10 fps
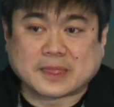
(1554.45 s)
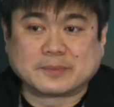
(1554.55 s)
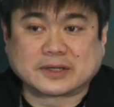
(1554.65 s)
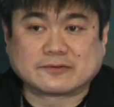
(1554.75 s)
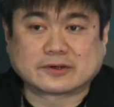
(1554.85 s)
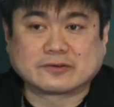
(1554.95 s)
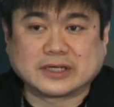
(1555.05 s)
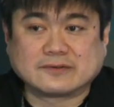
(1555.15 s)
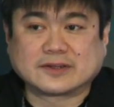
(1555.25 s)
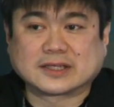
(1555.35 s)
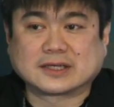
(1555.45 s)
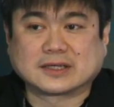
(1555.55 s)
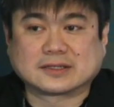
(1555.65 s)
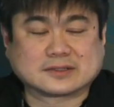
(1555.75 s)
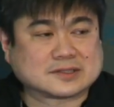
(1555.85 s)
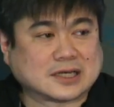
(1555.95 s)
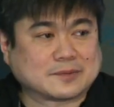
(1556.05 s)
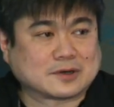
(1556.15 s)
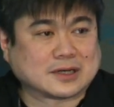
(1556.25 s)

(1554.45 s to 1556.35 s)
But for creative thinking, it's, um,